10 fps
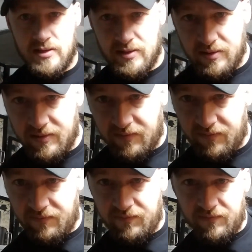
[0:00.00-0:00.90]
this
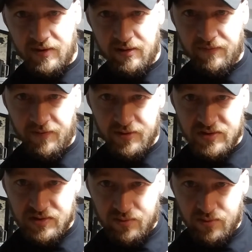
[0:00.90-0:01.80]
very first
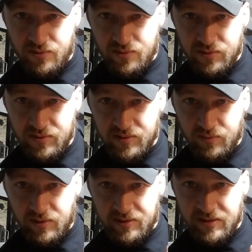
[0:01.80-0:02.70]
screw, the
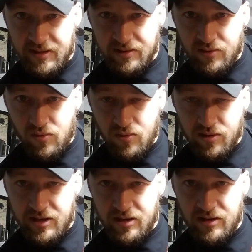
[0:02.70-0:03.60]
one in the corner
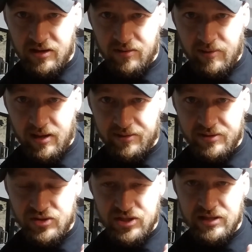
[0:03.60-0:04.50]
here near the mouth of
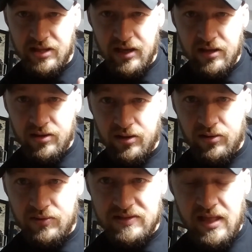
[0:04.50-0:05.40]
the sheath. You can
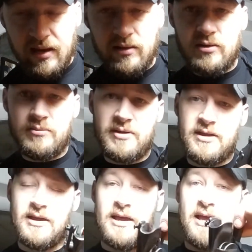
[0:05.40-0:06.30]
loosen that a little bit
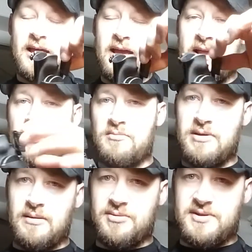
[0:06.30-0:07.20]
and you'd be able to